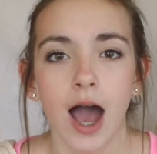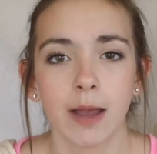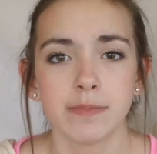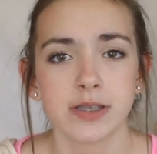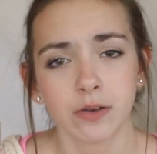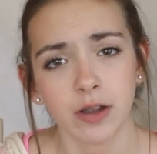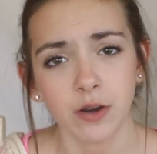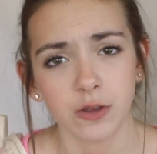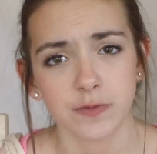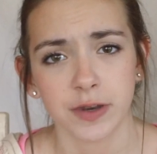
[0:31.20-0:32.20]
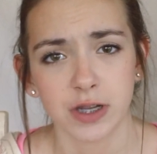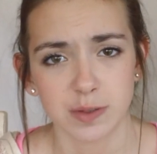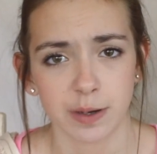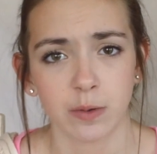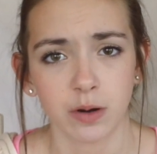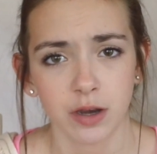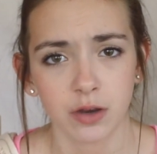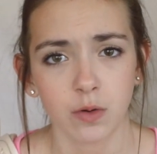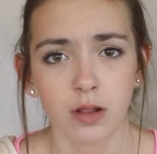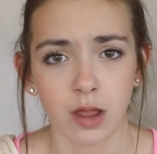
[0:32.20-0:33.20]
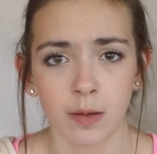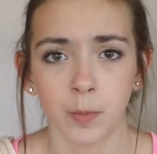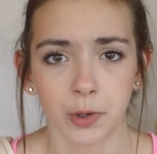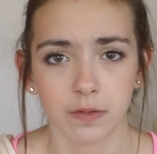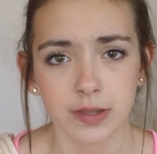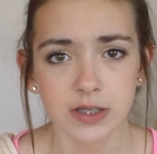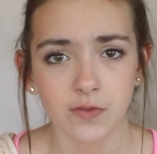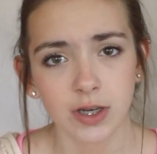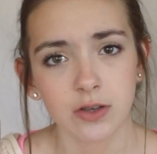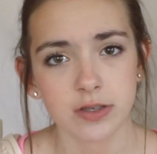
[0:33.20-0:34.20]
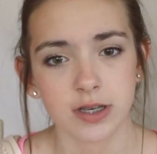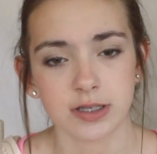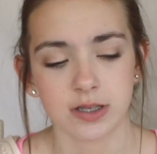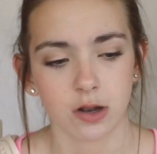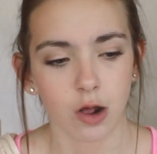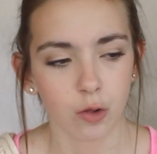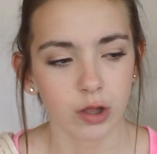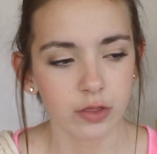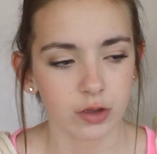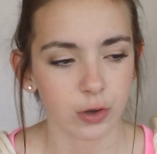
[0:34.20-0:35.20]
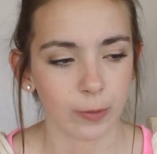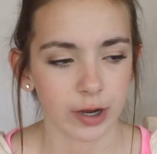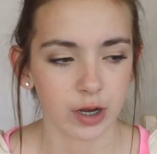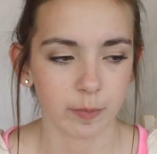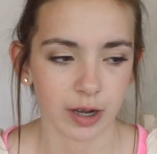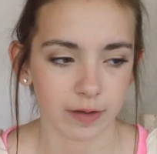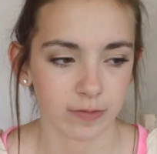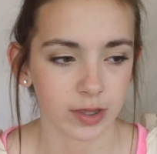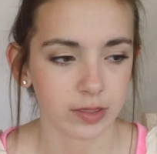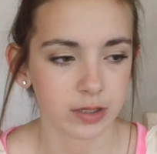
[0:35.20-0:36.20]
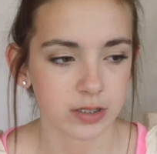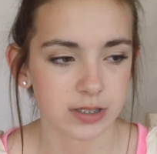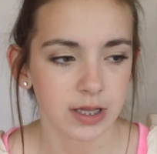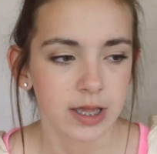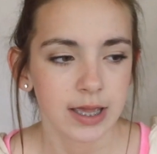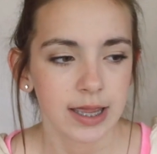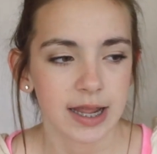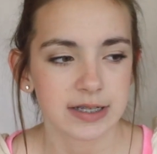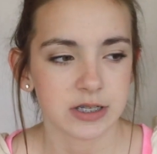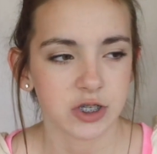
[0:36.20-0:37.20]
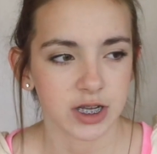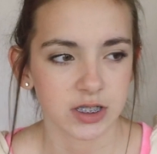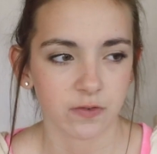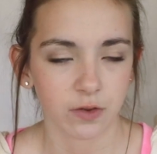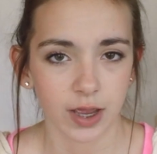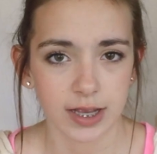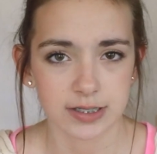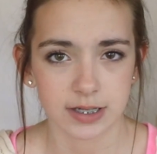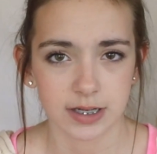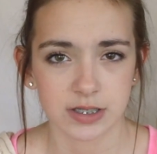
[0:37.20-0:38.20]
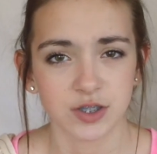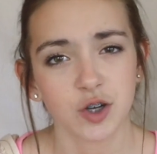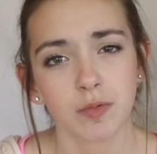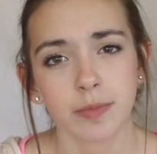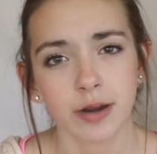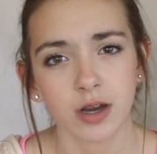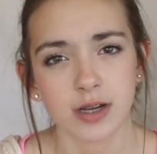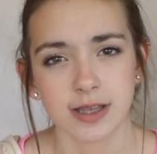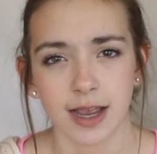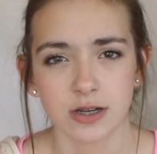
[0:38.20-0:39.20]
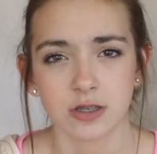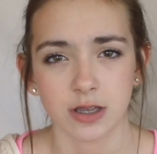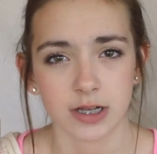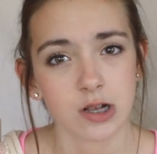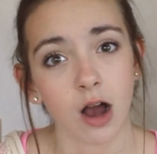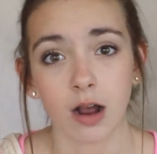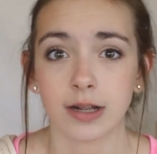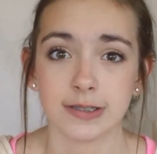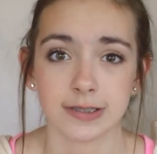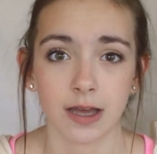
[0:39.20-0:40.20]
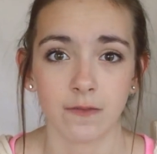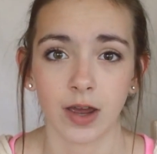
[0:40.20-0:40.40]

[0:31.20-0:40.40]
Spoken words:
I'm still going to do those videos, but I want to do a lot more of these videos because not only are they quicker, but I feel like it's a chance for you guys to get to know me better because I actually like talk and stuff.